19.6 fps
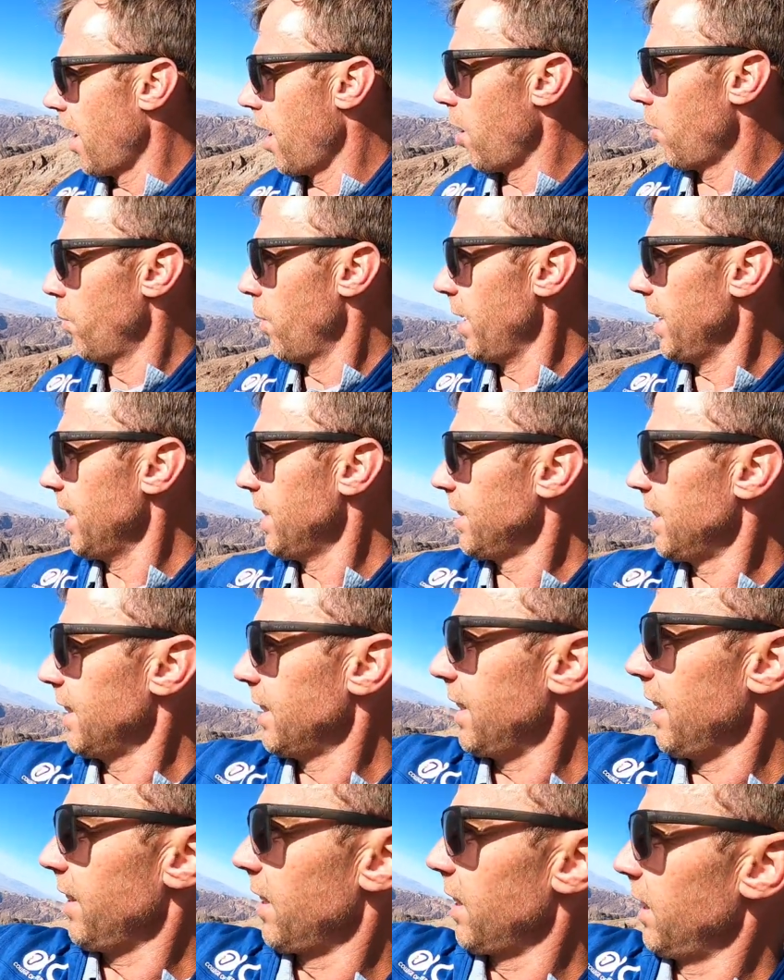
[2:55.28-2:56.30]
One is
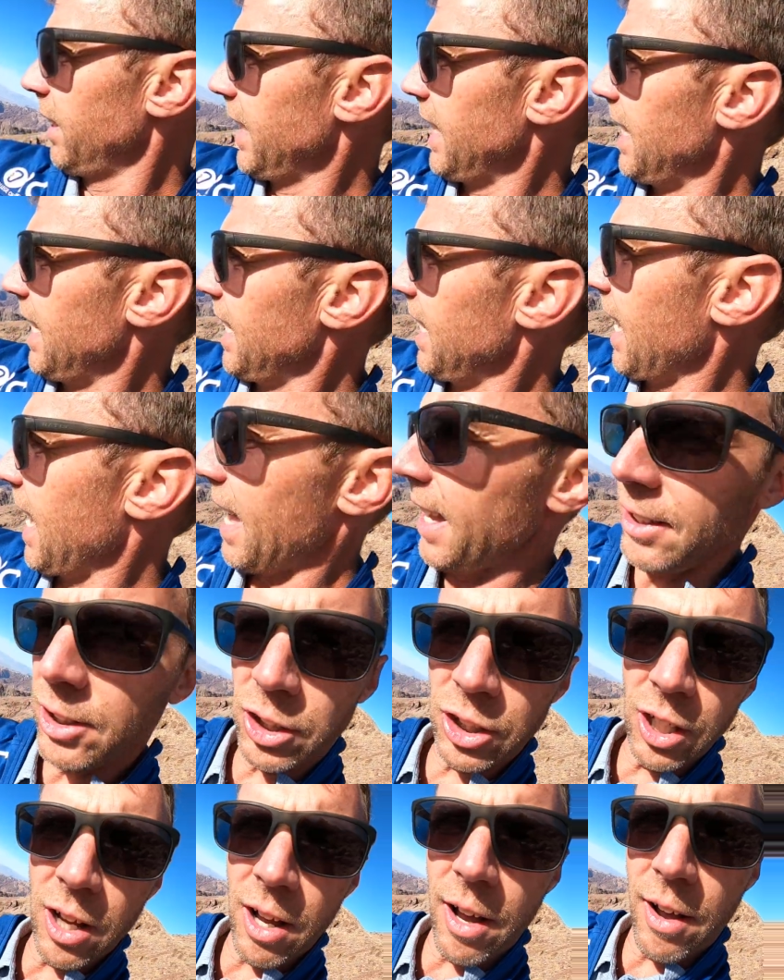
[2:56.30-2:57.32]
at the leading edge